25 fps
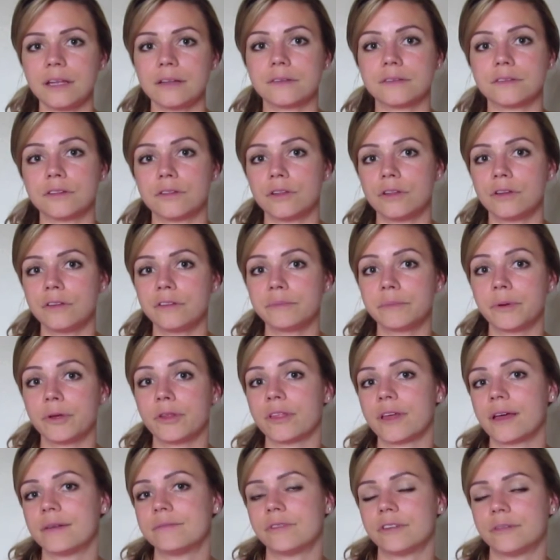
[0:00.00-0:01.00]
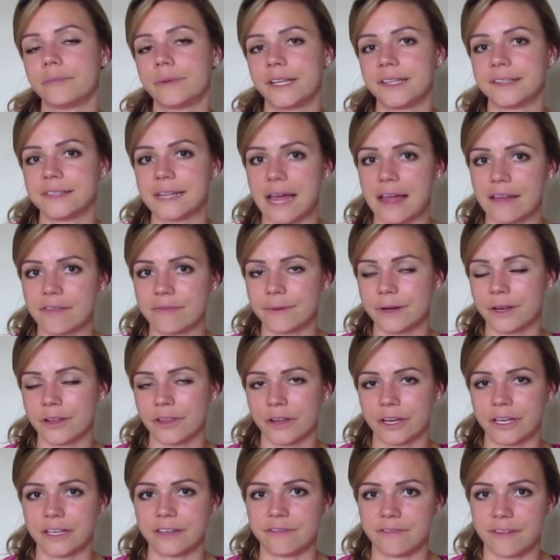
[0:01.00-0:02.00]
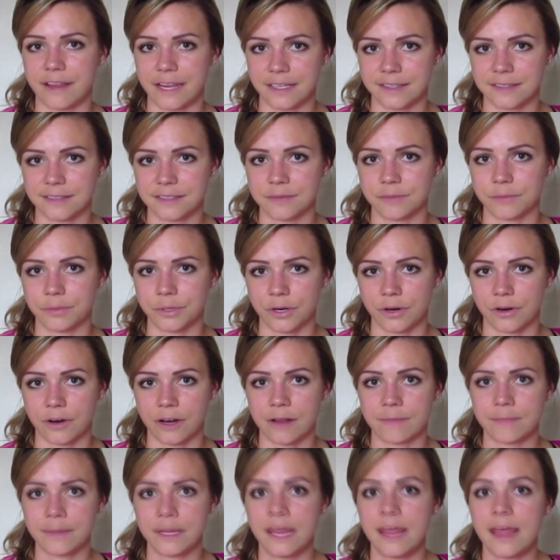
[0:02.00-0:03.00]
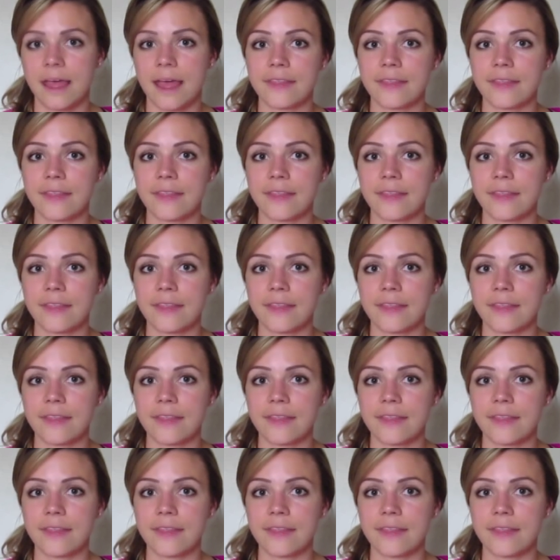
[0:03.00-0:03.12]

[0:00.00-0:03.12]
So those both come from his half marathon advanced program.